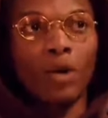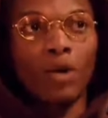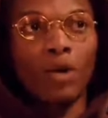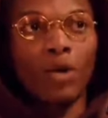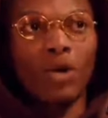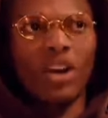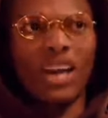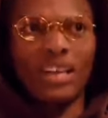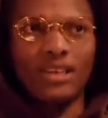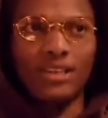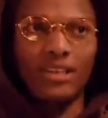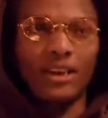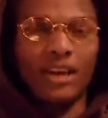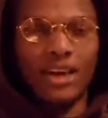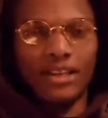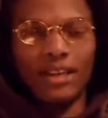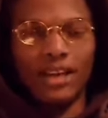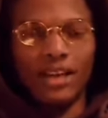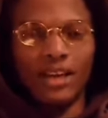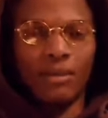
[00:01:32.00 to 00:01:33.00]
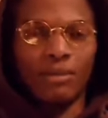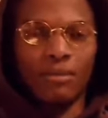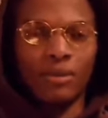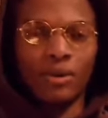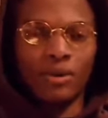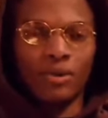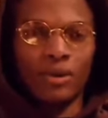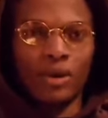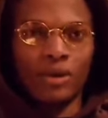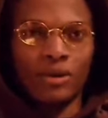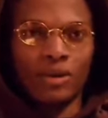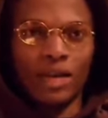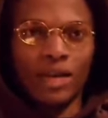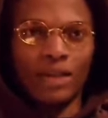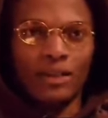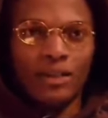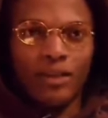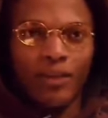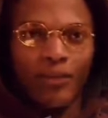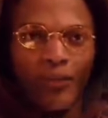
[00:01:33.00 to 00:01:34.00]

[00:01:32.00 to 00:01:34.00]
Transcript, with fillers: or like say, I get getting when I was like.